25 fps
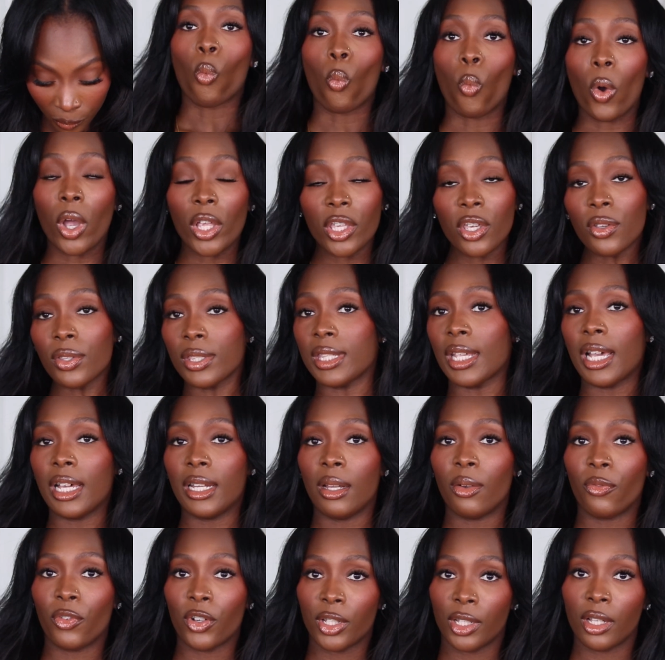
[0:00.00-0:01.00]
When you
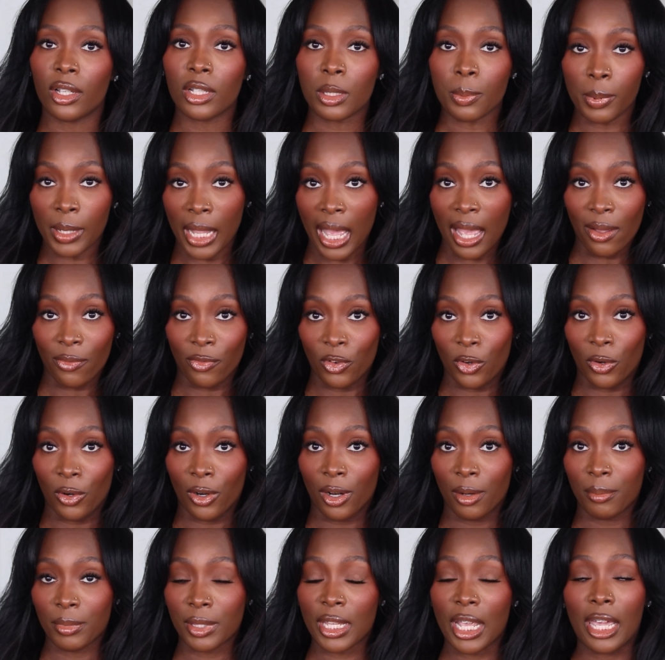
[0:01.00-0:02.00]
sign up for those
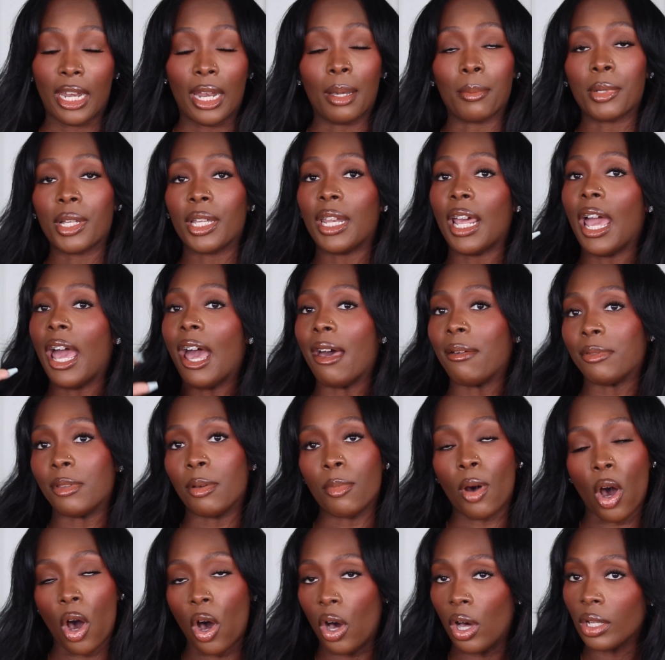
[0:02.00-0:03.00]
platforms, and I'm gonna have
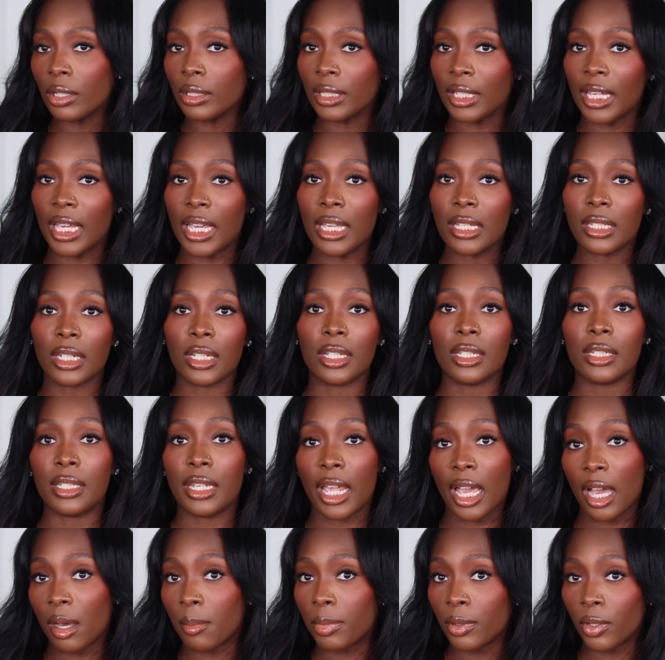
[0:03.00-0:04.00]
them all linked
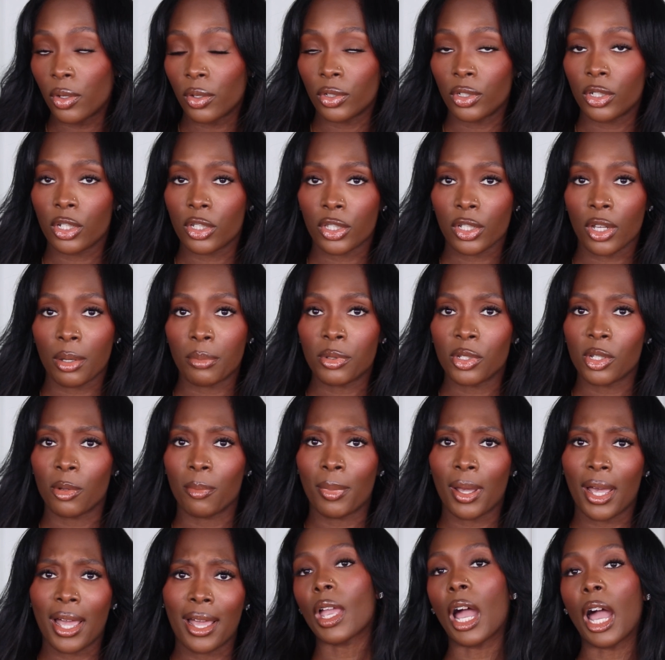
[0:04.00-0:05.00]
down below in the description
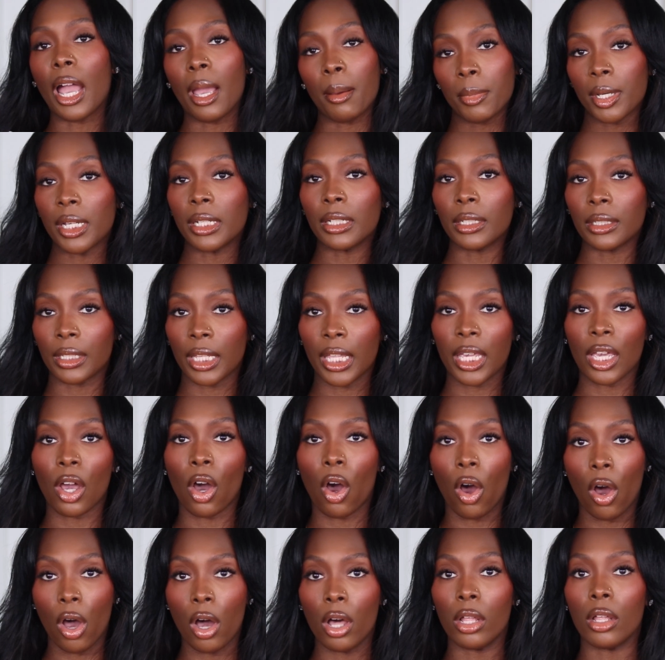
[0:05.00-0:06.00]
box, I'm gonna link
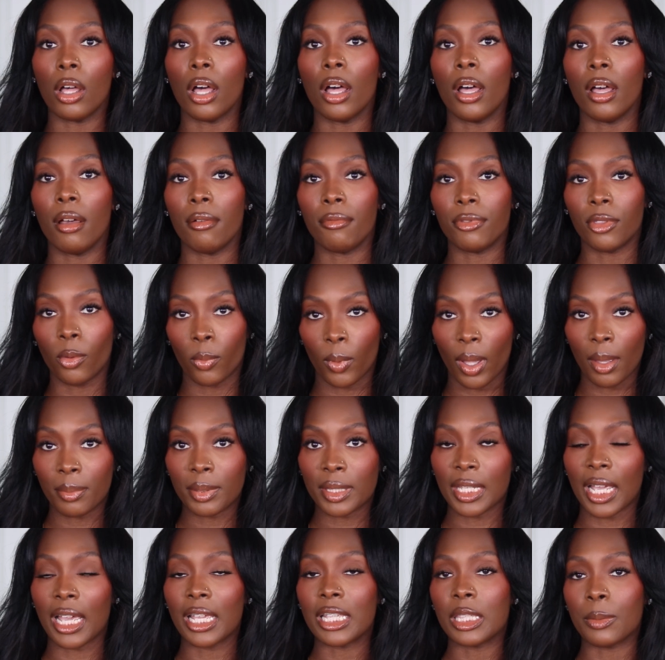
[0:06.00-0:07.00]
all of the
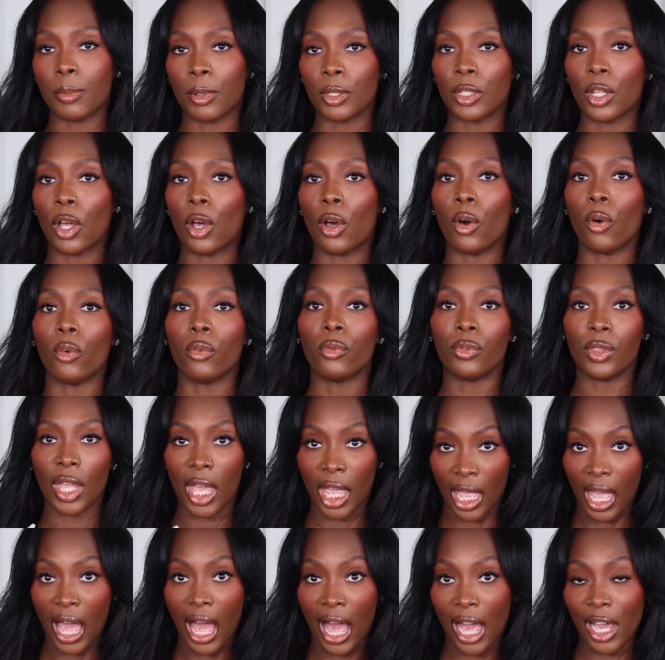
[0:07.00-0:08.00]
websites below
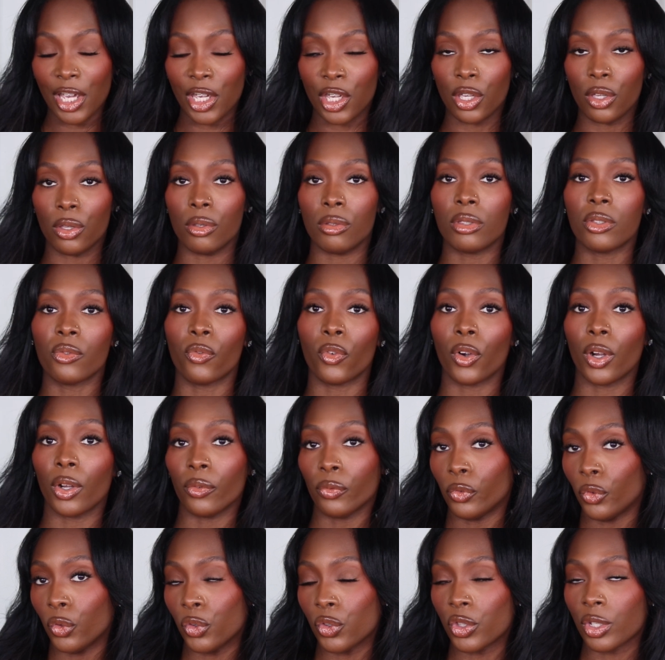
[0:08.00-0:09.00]
that I use for
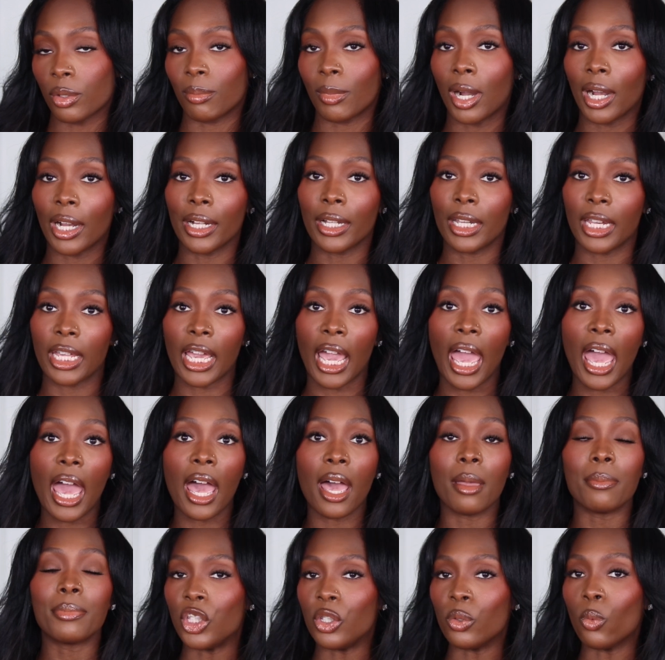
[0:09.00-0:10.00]
influencer marketing
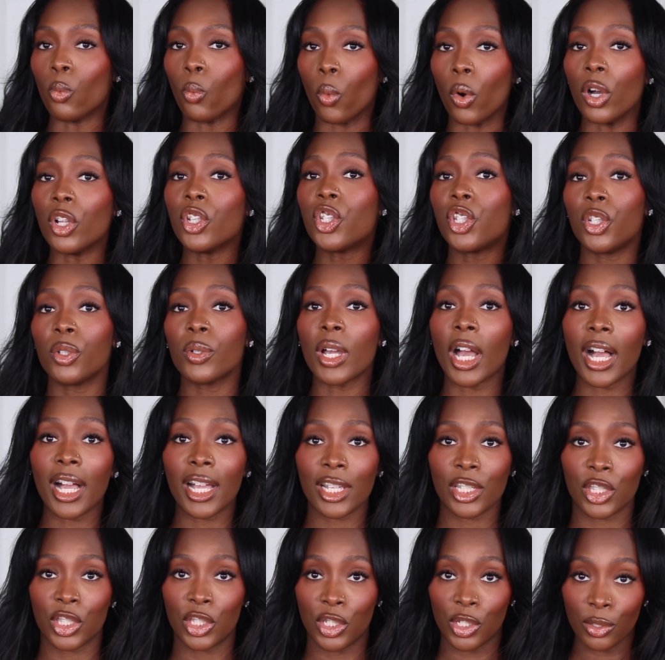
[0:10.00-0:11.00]
at. You, once you
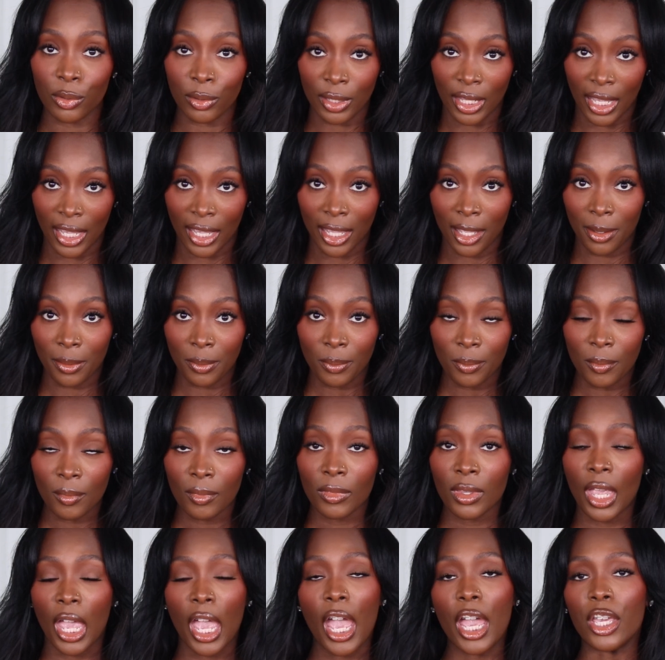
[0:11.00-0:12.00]
guys do that,
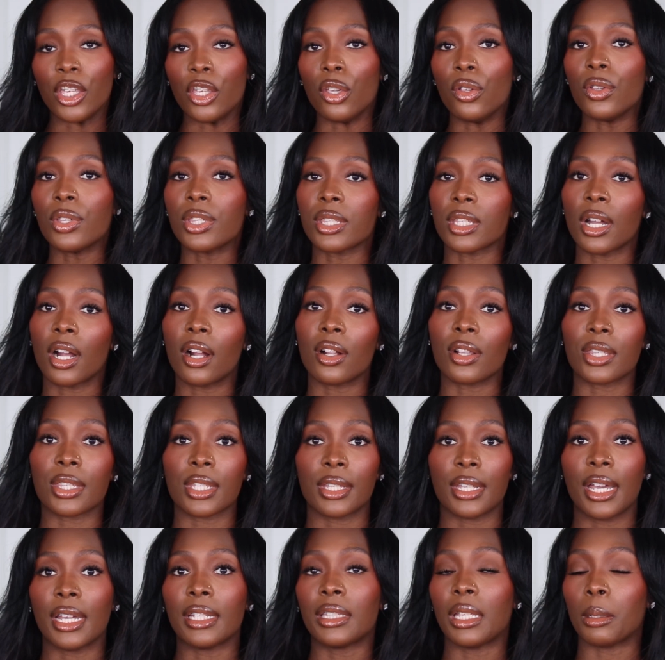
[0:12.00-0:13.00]
and you start
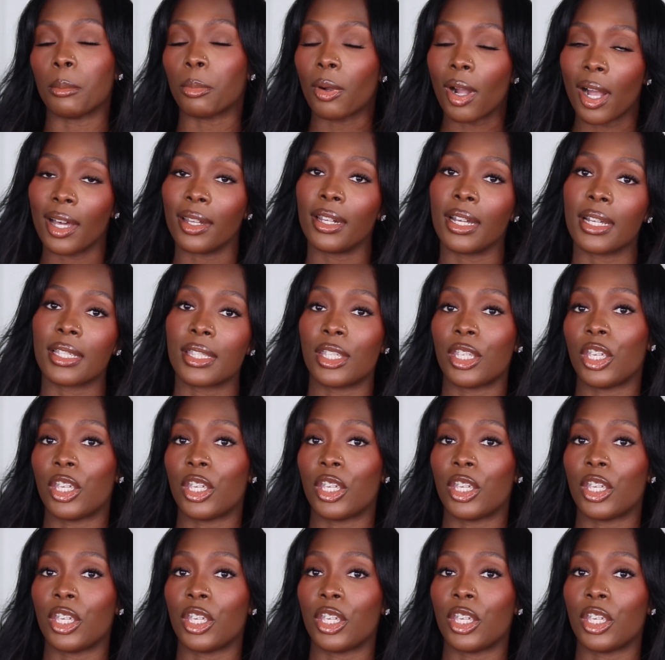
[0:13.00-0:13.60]
selecting products